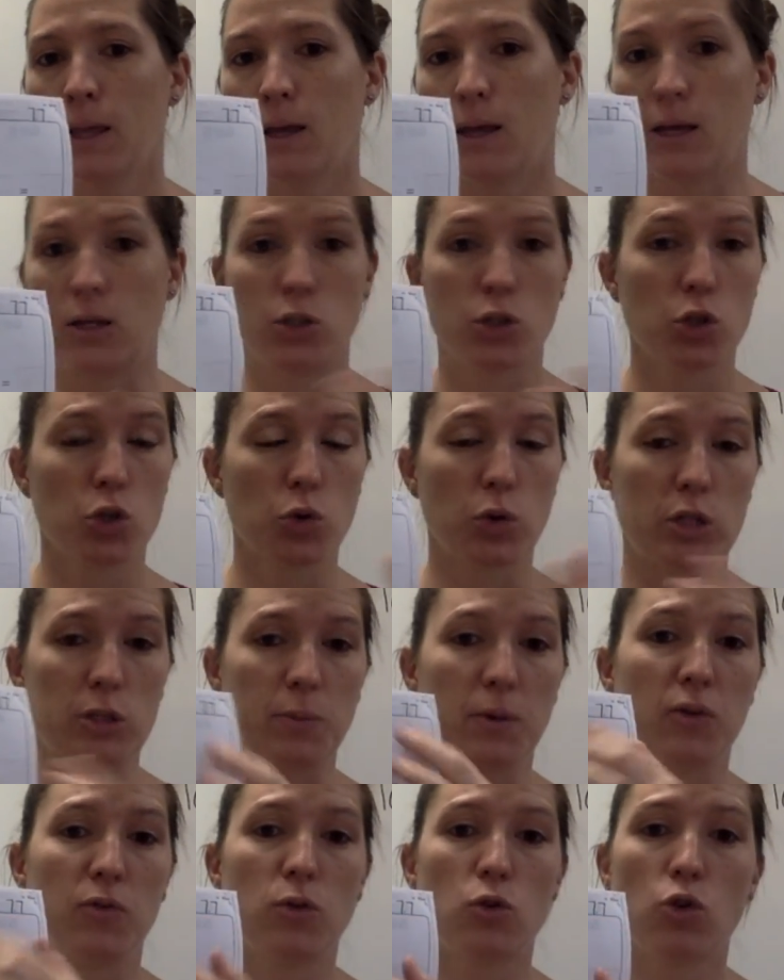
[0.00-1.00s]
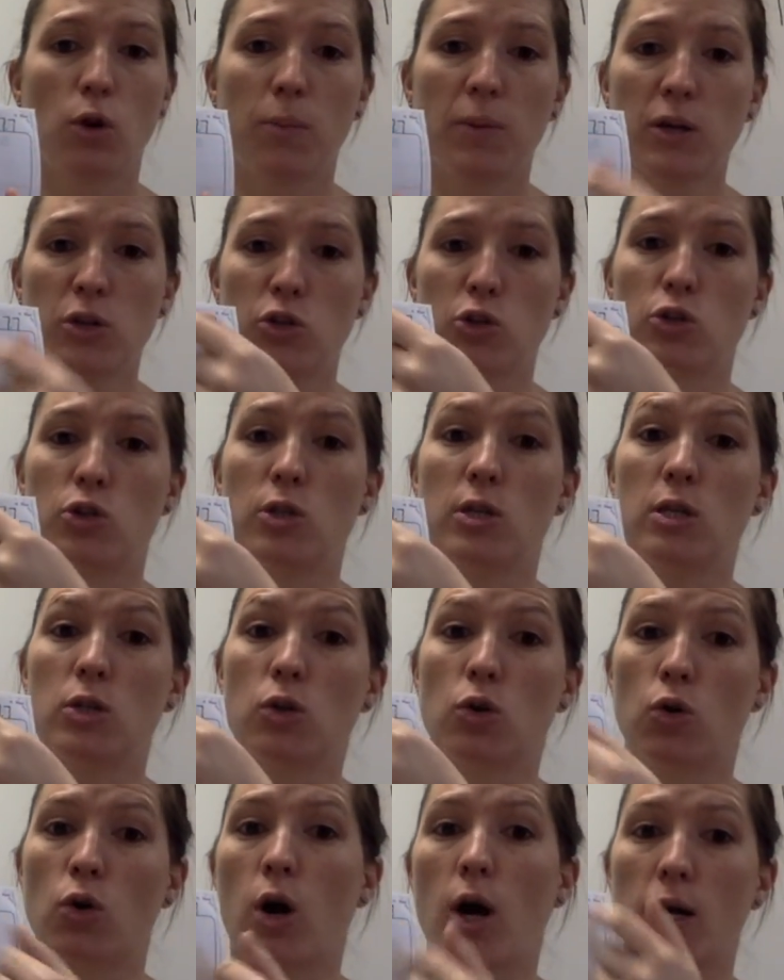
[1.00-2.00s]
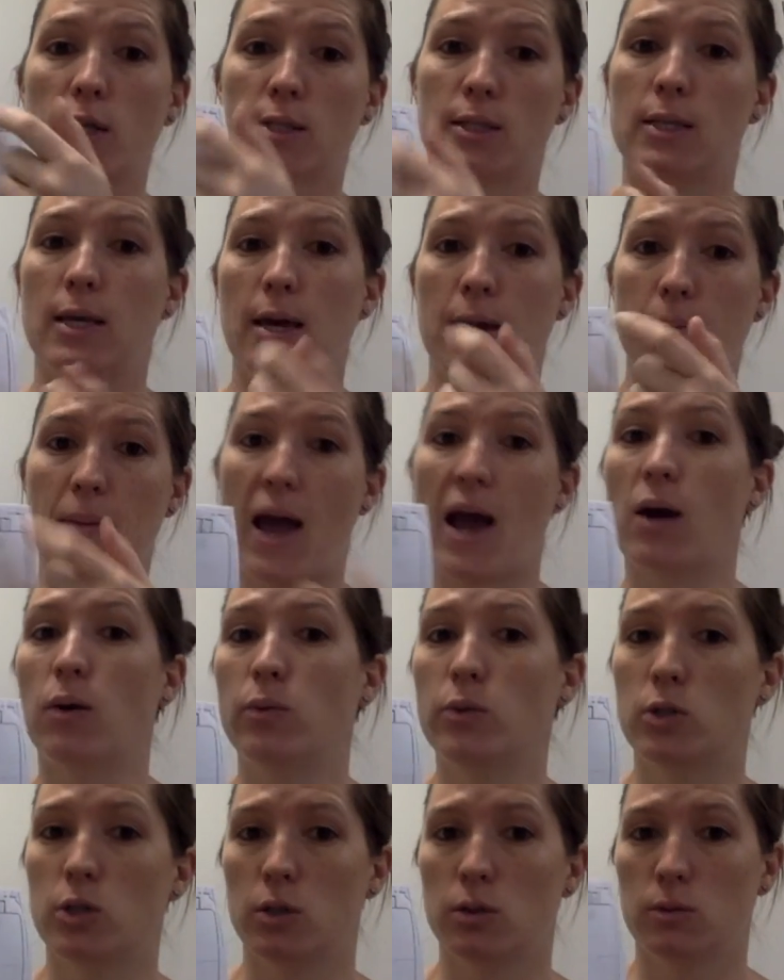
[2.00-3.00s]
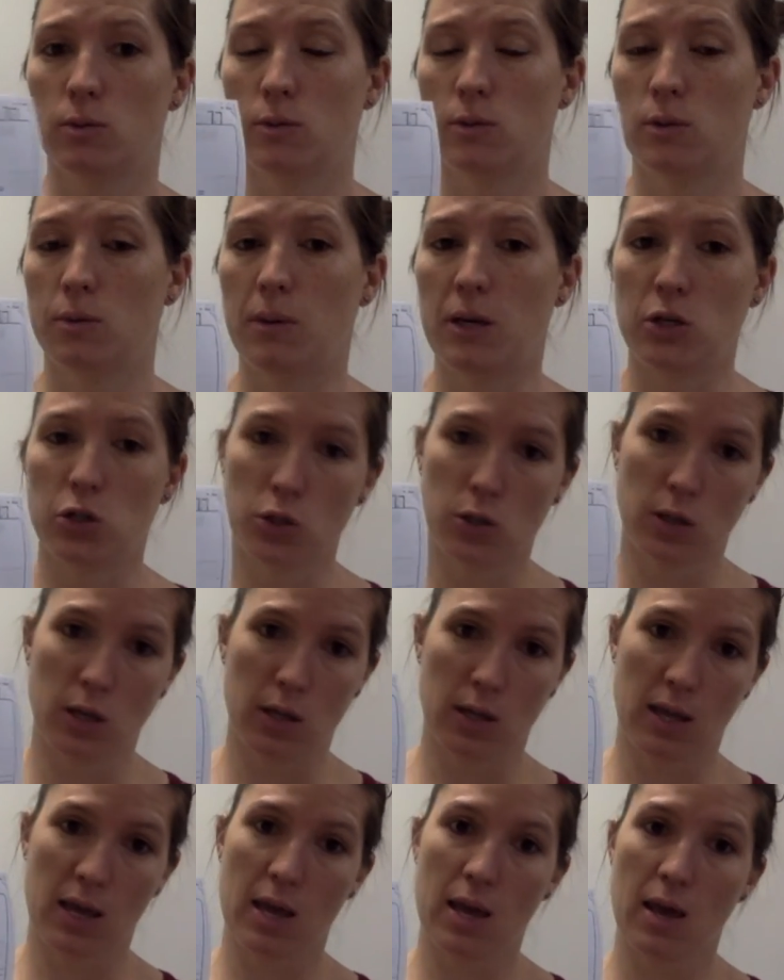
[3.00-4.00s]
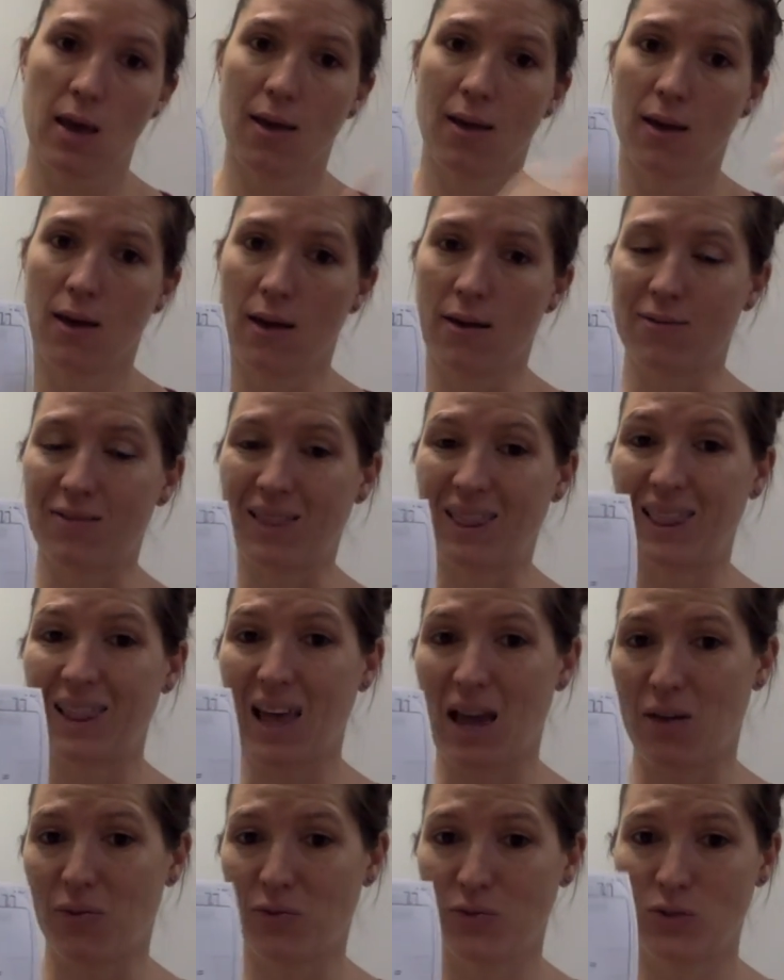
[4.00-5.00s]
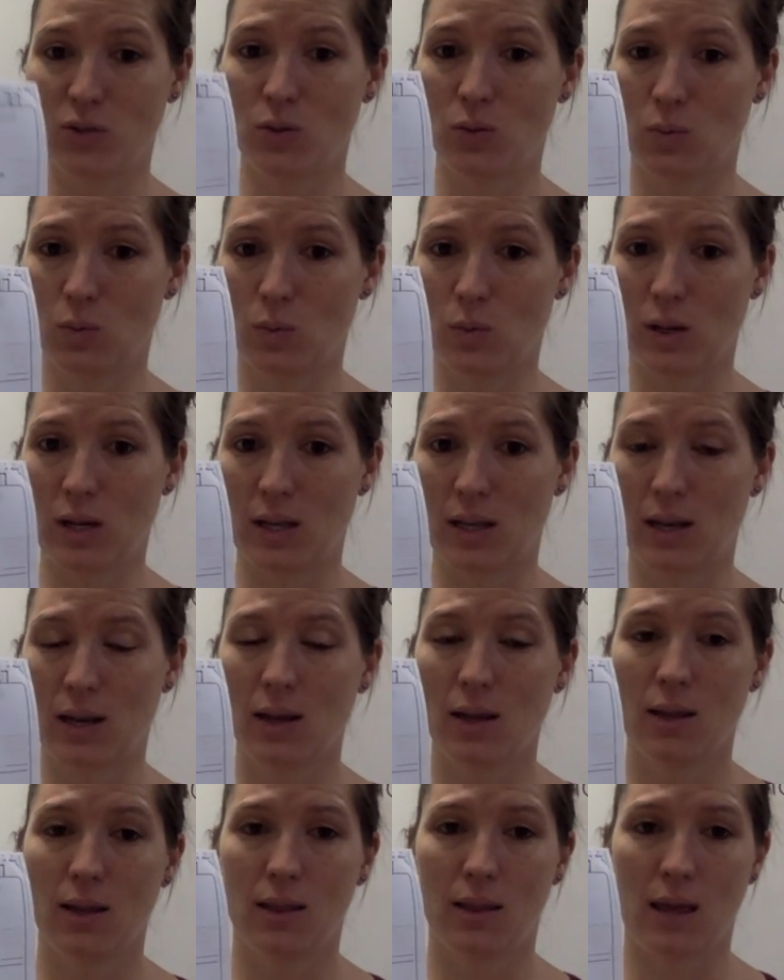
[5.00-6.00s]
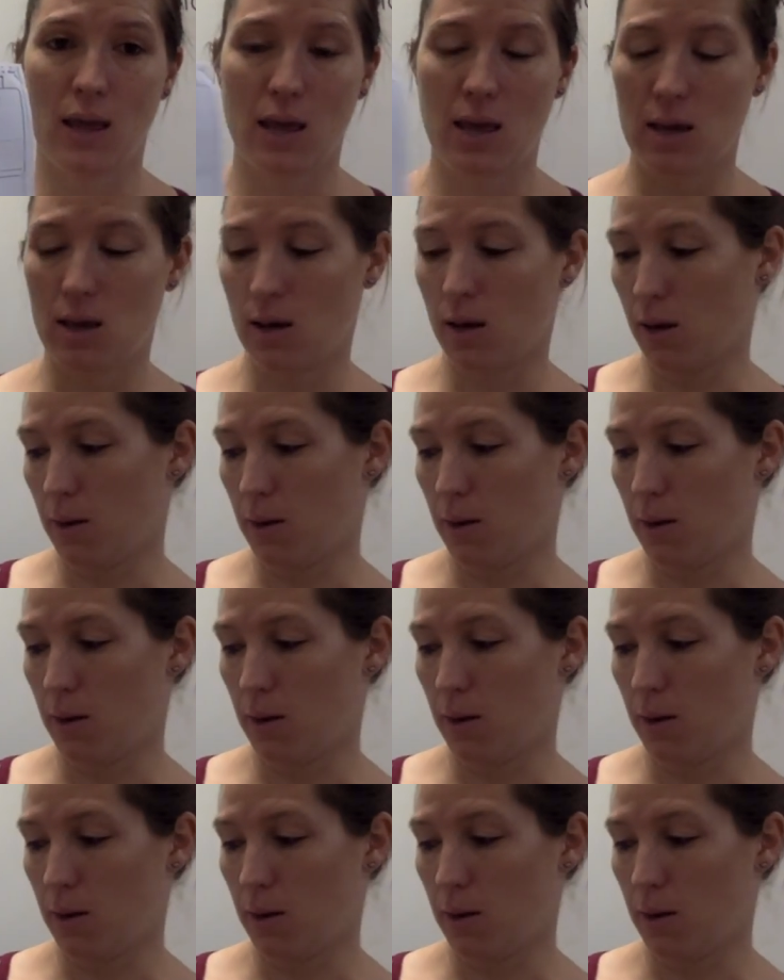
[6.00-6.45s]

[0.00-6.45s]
It's your choice, but if you draw pictures, you need to cross them out to make sure that they have left when they